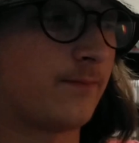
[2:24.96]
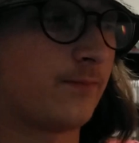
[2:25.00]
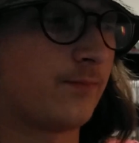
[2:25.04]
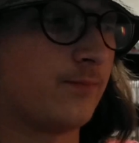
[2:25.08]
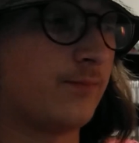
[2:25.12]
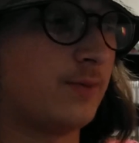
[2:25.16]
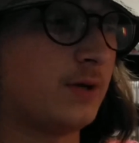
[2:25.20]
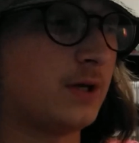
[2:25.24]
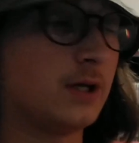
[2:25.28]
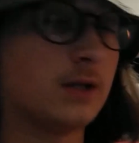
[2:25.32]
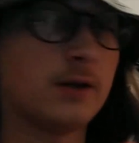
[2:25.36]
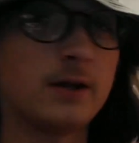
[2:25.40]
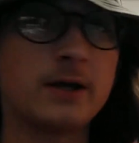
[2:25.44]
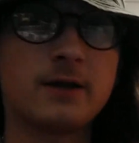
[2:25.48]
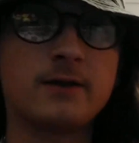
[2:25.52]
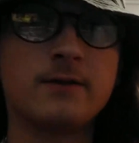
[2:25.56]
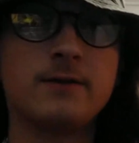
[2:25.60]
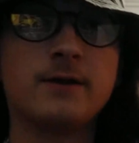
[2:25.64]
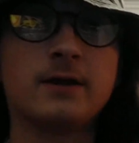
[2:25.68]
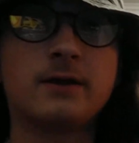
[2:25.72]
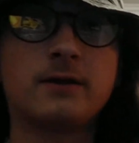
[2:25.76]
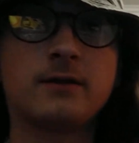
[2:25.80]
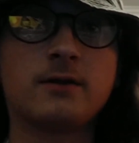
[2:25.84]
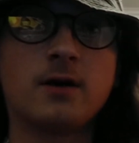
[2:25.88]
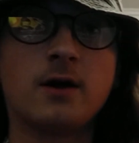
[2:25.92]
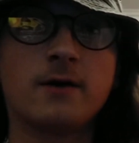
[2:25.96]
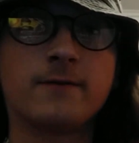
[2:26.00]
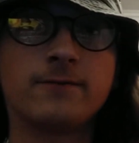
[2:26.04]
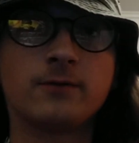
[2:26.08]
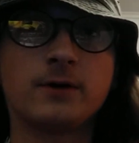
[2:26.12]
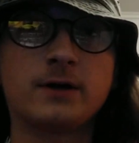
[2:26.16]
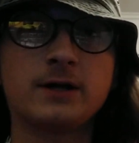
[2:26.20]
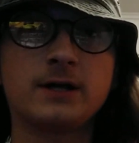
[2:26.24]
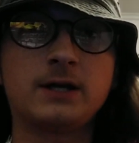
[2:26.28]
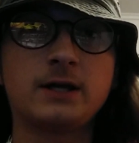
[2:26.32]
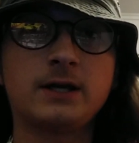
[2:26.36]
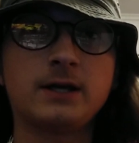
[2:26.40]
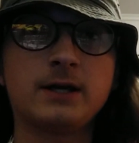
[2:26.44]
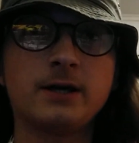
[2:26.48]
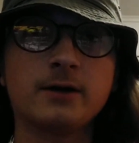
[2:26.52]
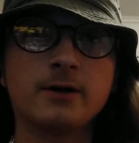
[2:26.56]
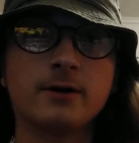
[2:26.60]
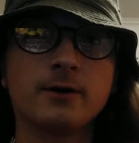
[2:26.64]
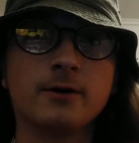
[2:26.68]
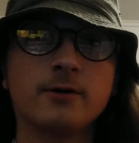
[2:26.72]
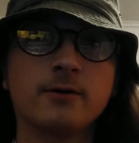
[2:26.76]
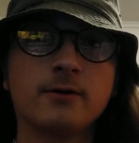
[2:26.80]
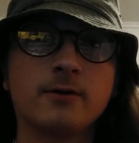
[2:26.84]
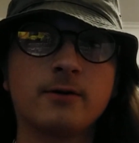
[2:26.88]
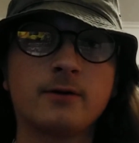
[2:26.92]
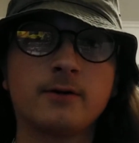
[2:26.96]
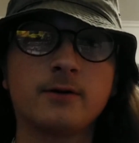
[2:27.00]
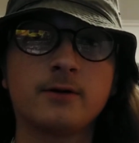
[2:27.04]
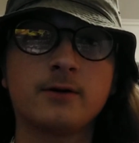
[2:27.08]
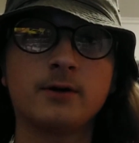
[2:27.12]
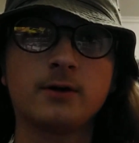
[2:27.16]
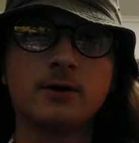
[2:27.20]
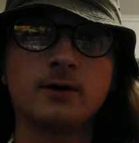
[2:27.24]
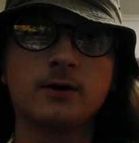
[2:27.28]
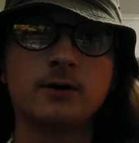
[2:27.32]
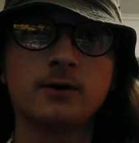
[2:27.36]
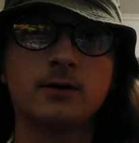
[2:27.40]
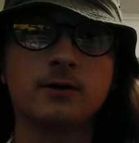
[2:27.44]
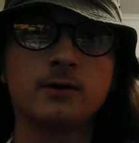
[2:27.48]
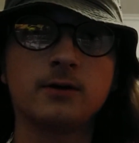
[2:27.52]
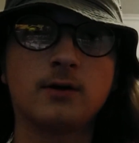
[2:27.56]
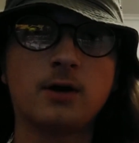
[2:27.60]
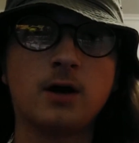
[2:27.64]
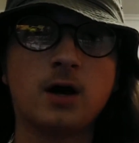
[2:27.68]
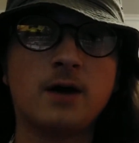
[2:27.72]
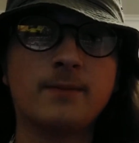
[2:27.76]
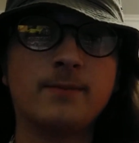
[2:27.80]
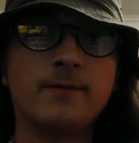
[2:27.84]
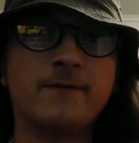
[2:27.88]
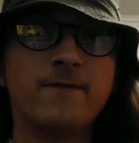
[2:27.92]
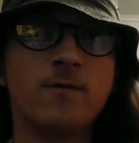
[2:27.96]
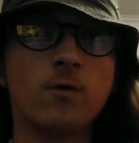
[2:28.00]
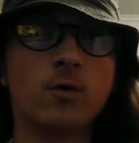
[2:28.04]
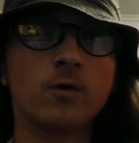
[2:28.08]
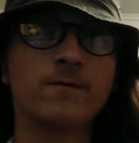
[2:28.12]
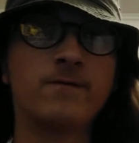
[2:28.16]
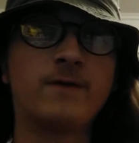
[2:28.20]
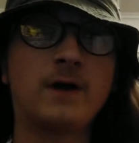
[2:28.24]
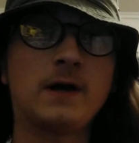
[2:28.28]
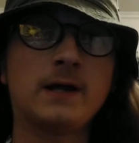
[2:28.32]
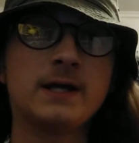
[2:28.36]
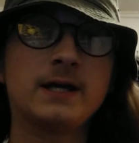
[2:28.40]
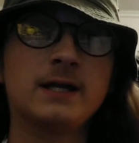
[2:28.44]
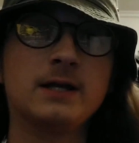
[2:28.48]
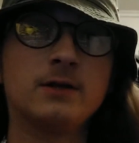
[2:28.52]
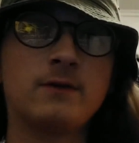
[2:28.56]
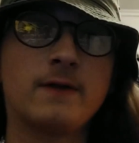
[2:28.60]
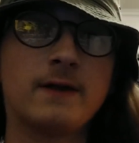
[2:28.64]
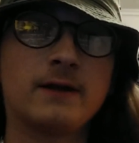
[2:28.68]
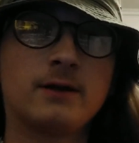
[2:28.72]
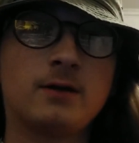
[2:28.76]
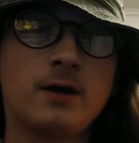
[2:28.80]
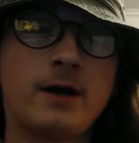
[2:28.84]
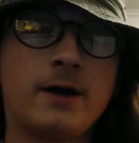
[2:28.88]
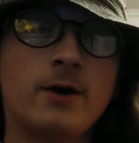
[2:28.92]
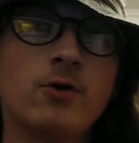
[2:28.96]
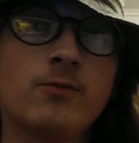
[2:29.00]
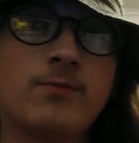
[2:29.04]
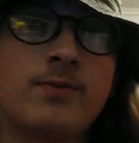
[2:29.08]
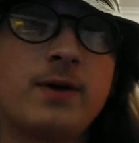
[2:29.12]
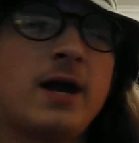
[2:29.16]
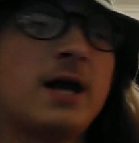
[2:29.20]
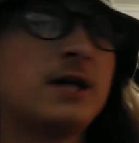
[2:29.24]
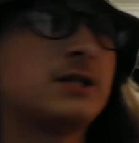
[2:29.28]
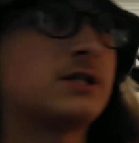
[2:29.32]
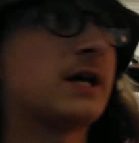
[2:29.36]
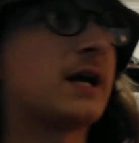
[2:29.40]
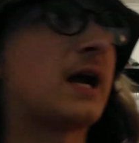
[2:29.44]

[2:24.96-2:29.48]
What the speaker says: this stuff right here before finally getting to that title page.